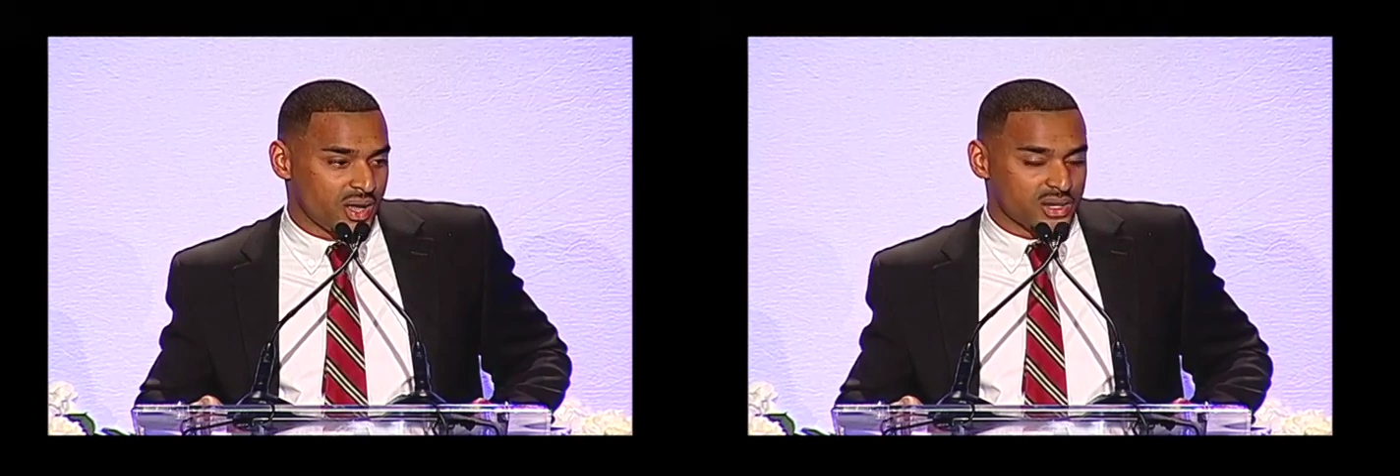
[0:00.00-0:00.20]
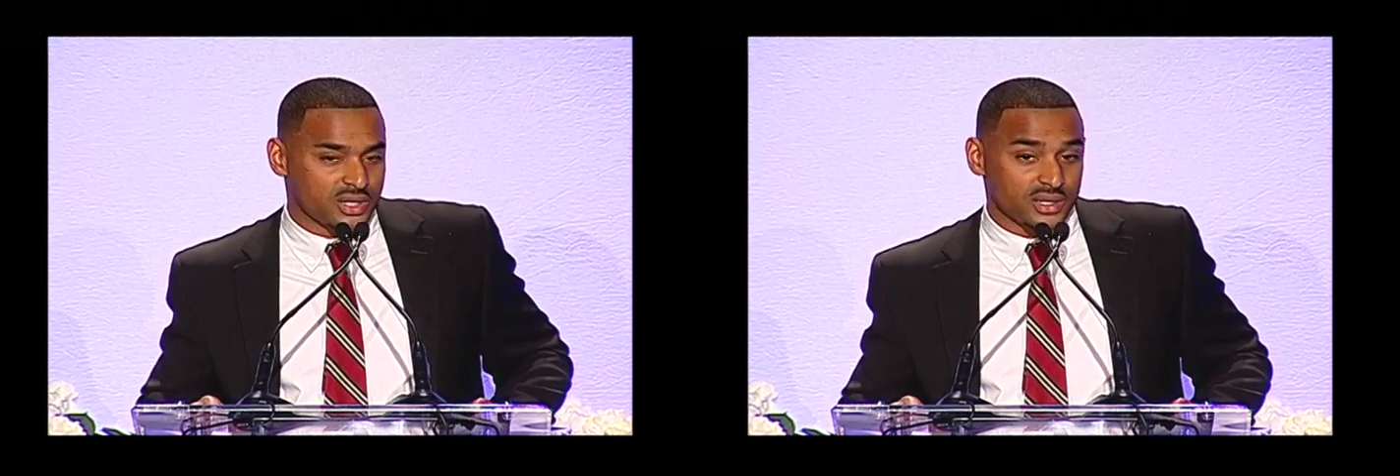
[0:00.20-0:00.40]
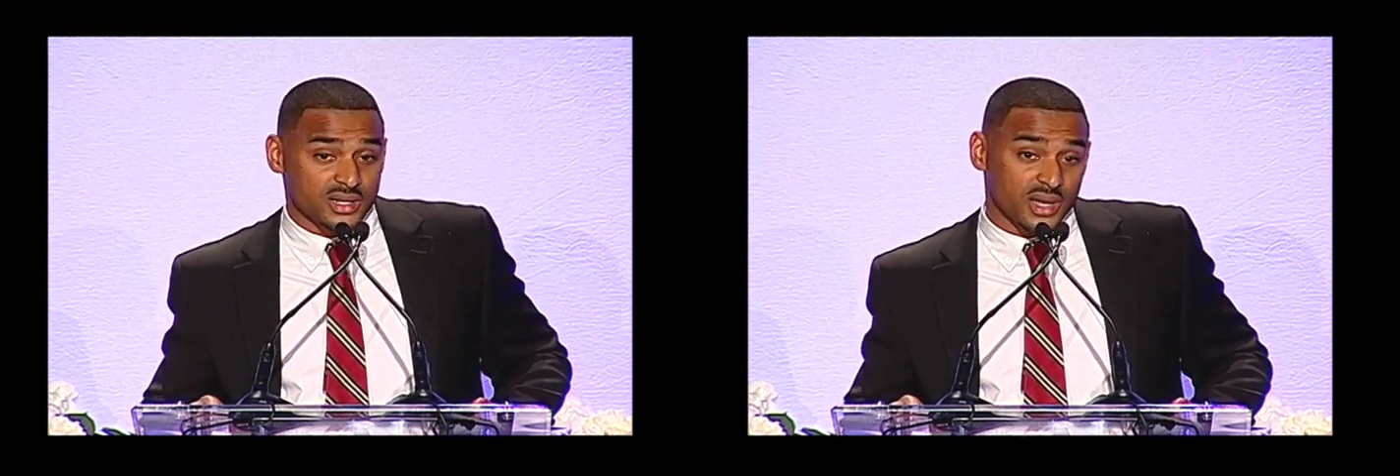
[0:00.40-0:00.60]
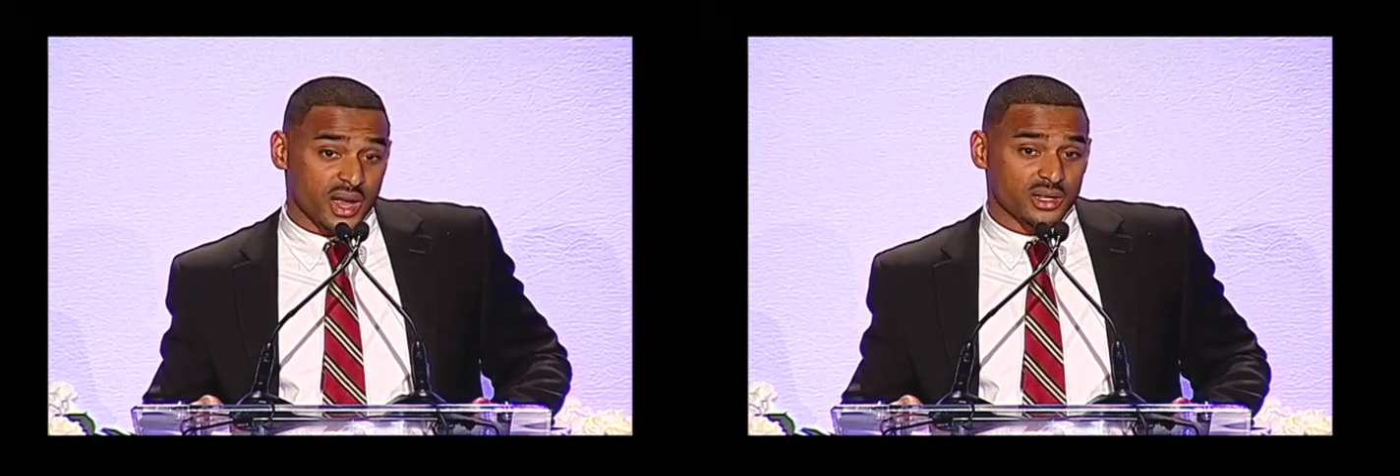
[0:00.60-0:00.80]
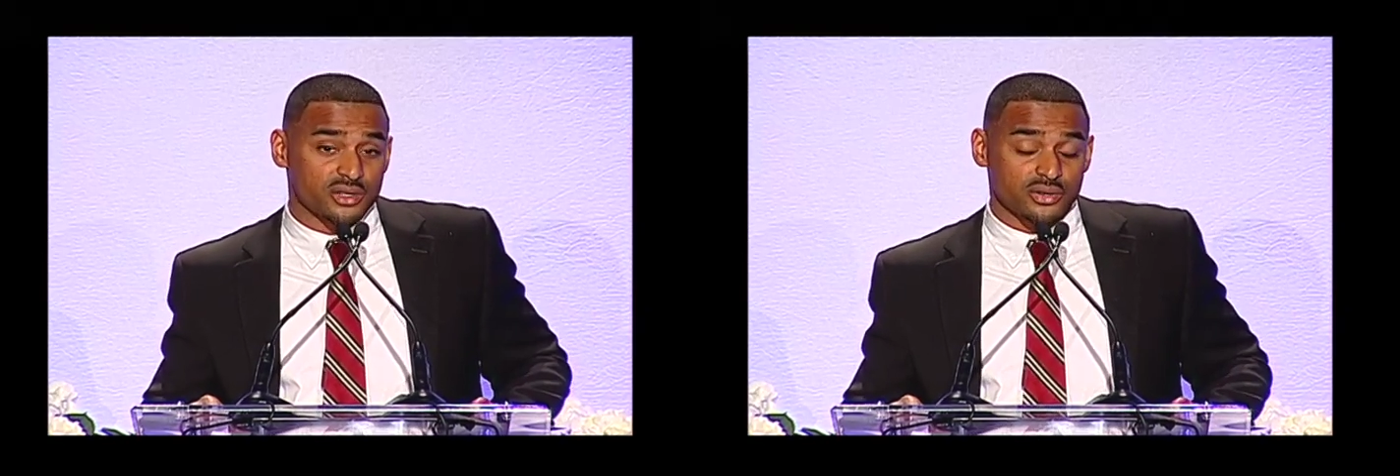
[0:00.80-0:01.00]
she
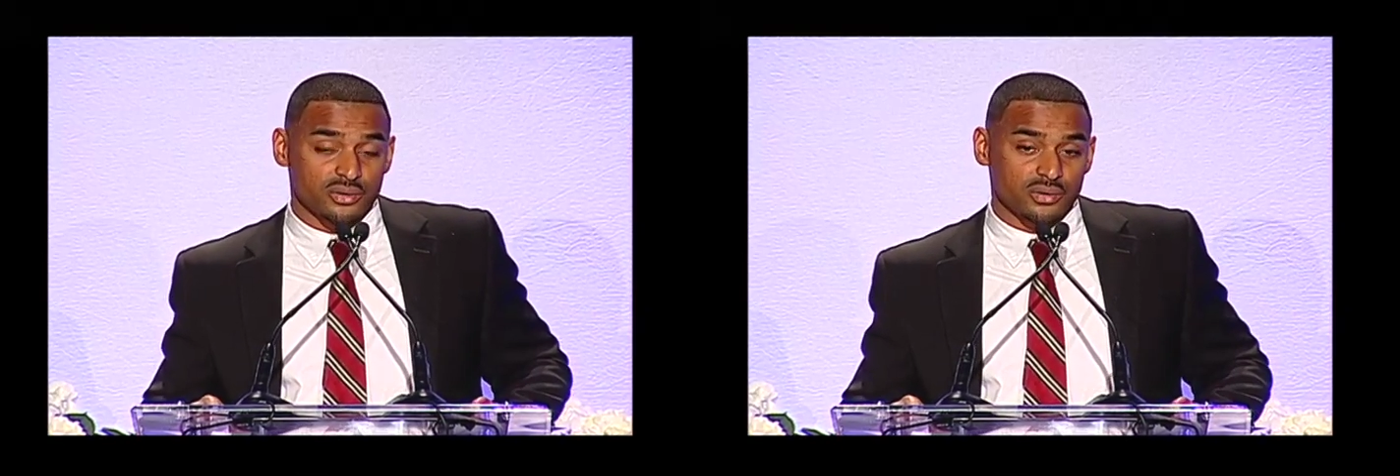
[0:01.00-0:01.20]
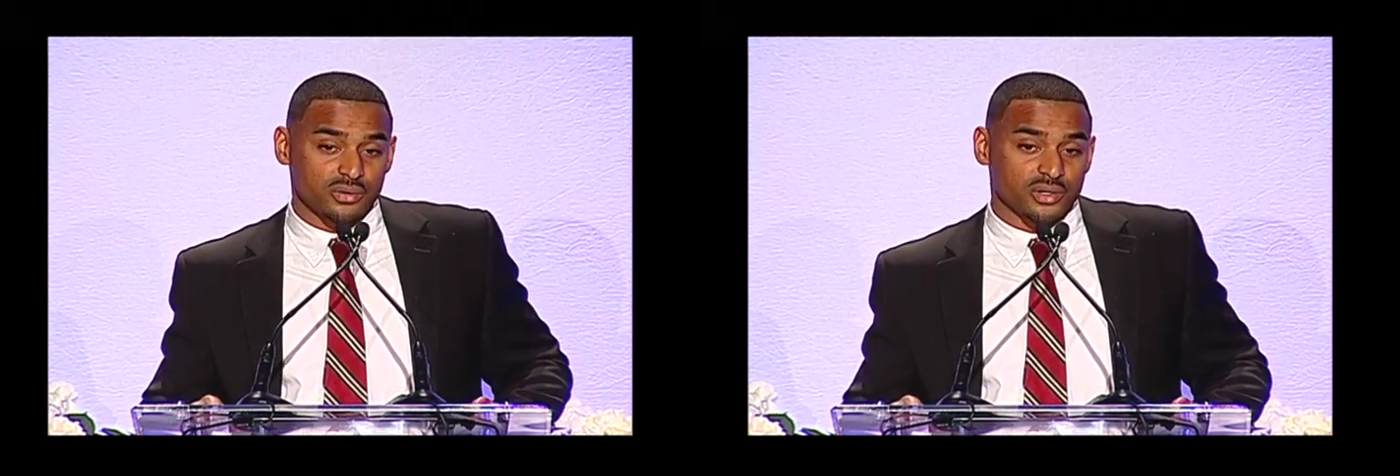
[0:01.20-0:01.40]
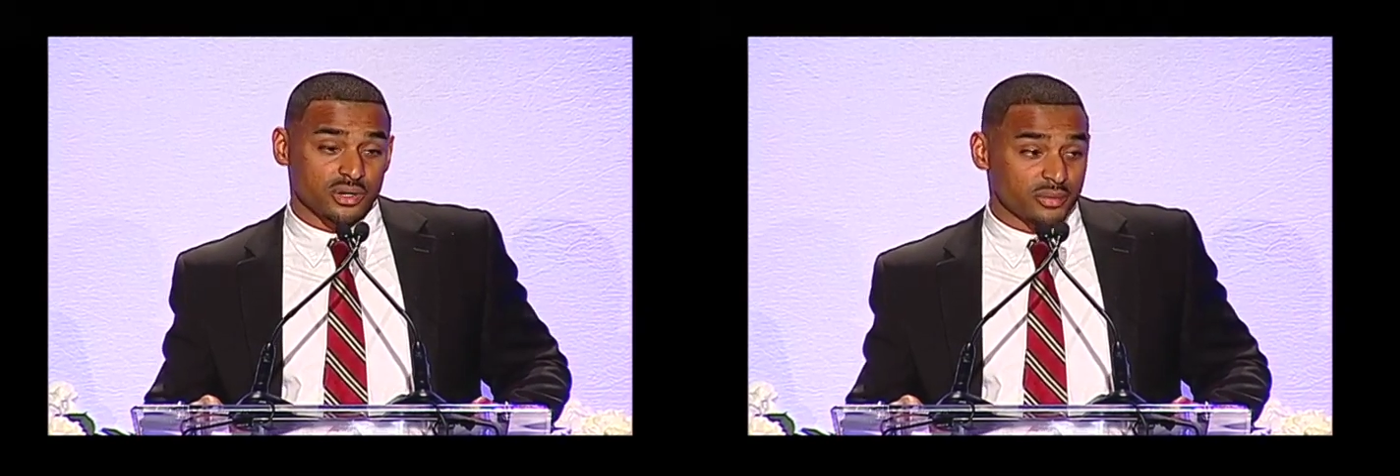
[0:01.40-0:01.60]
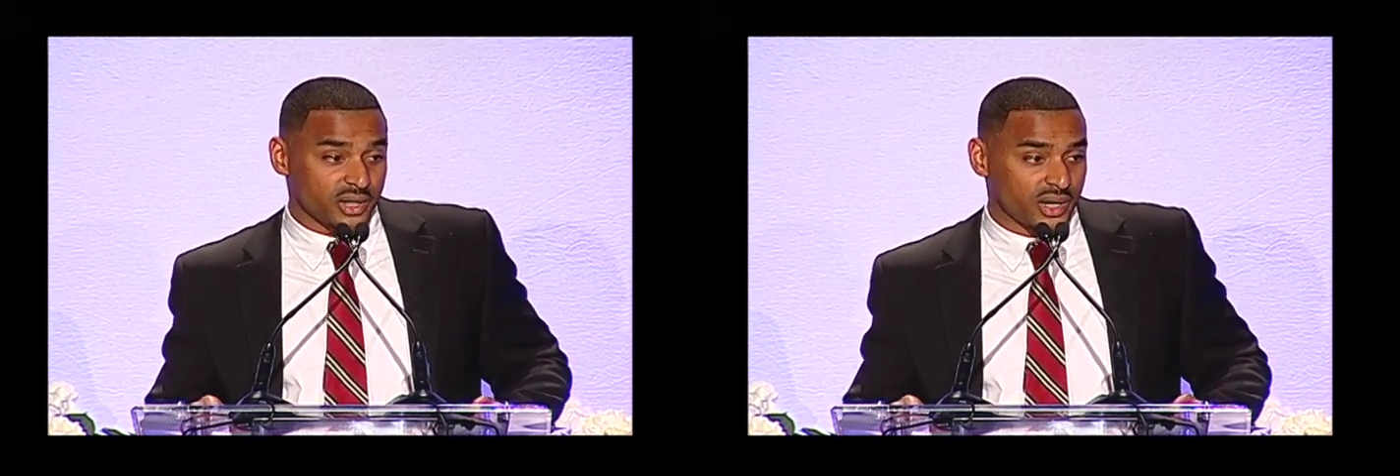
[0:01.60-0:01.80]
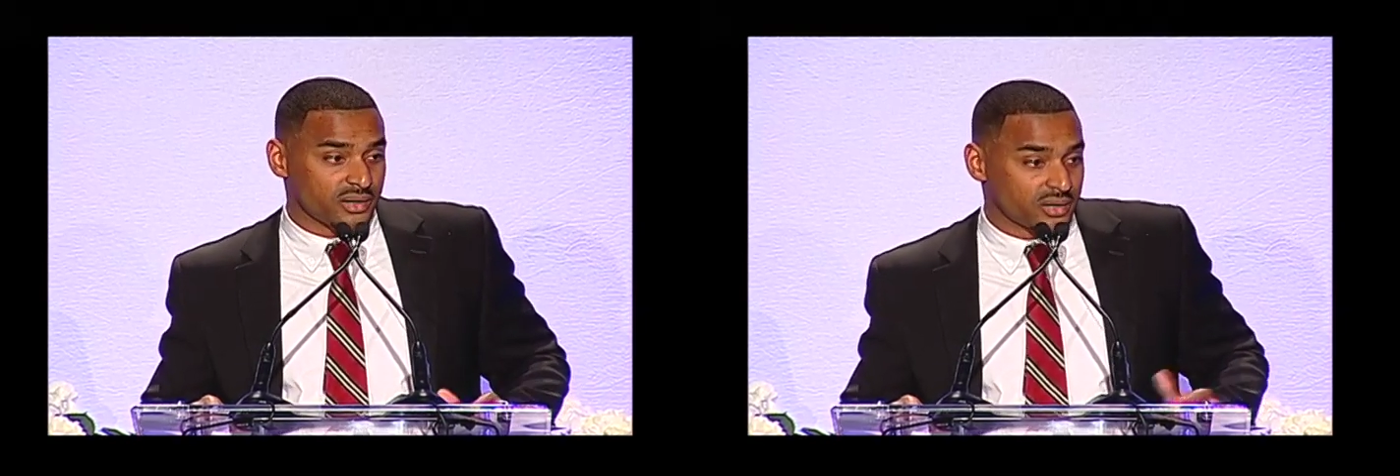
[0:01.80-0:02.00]
decided to
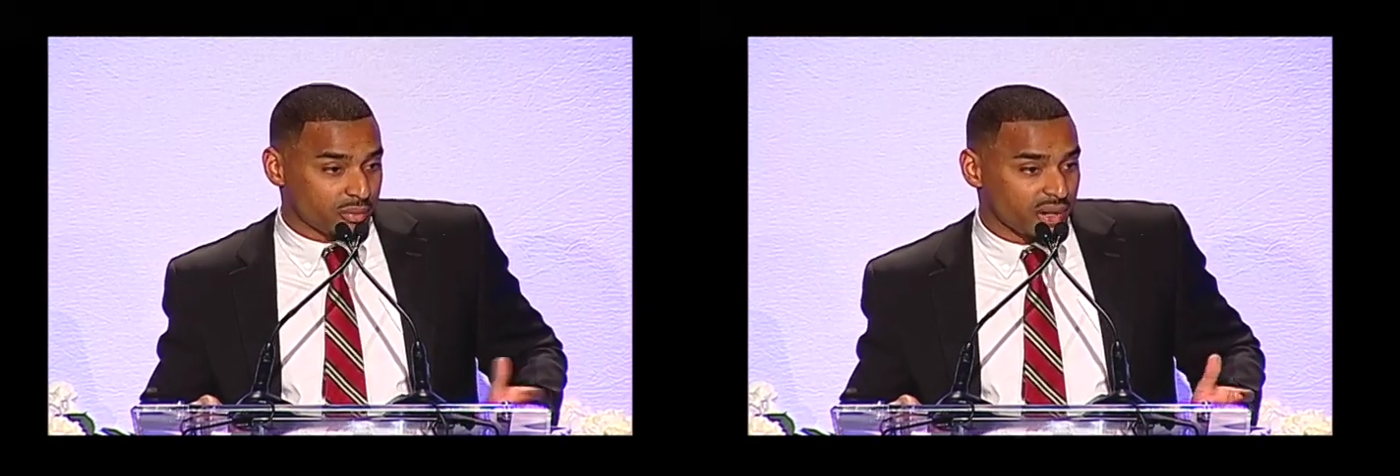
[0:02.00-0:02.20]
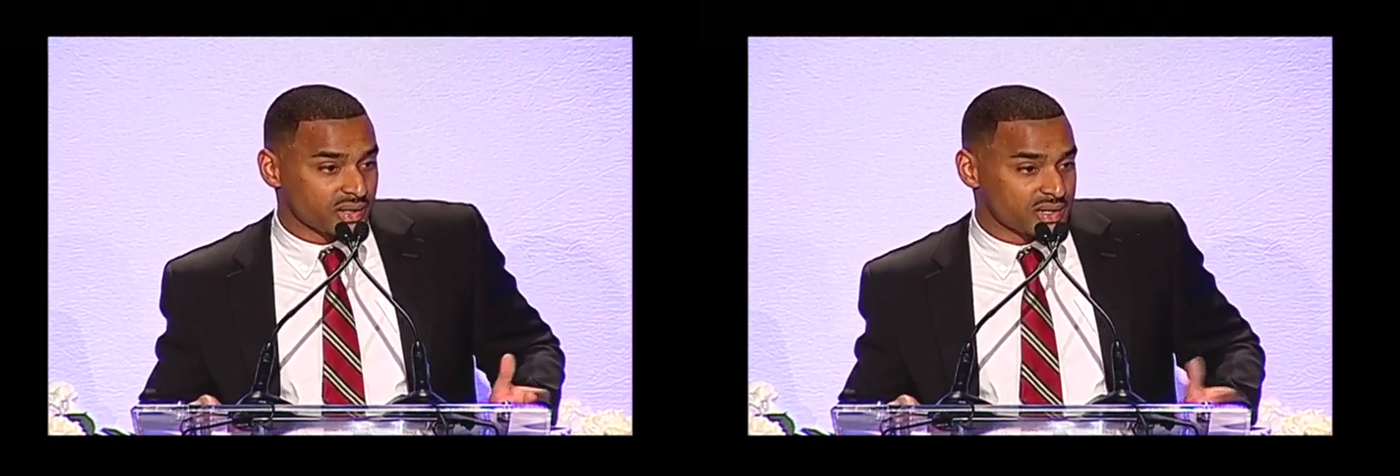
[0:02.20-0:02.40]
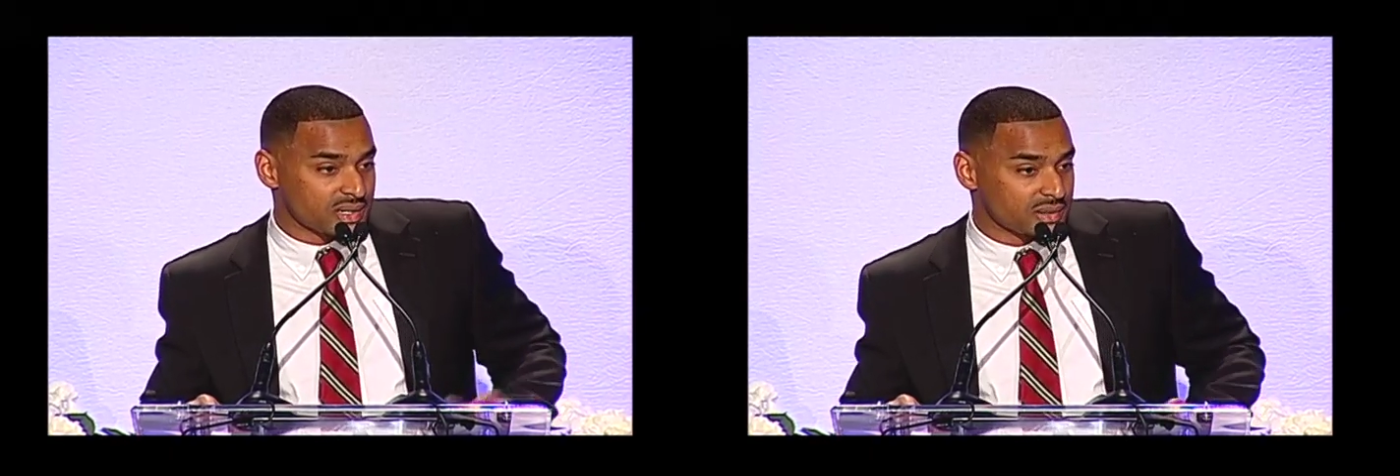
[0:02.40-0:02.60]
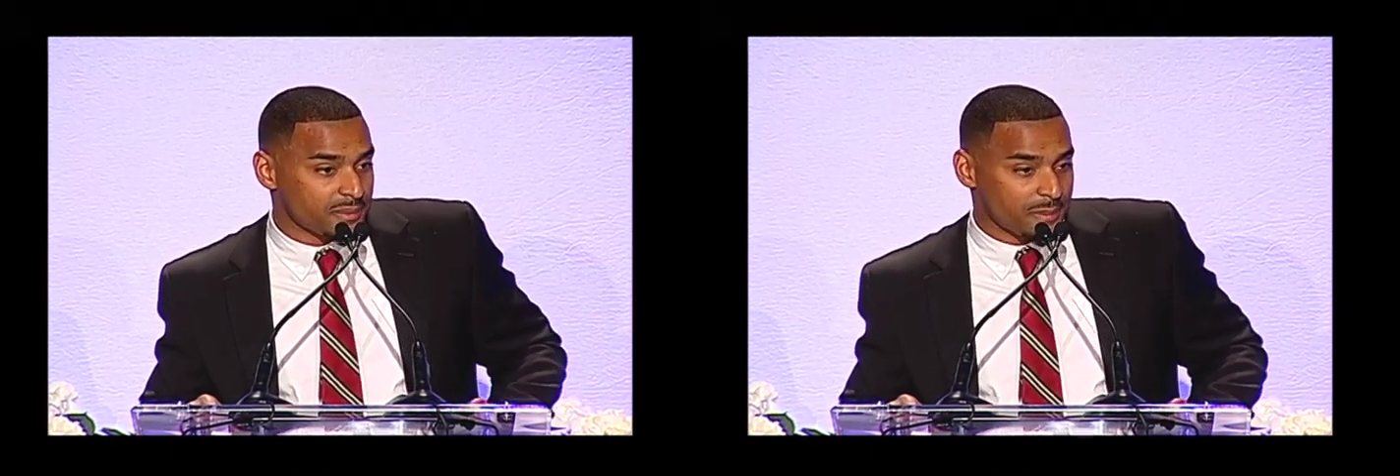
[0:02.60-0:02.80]
terminate the pregnancy.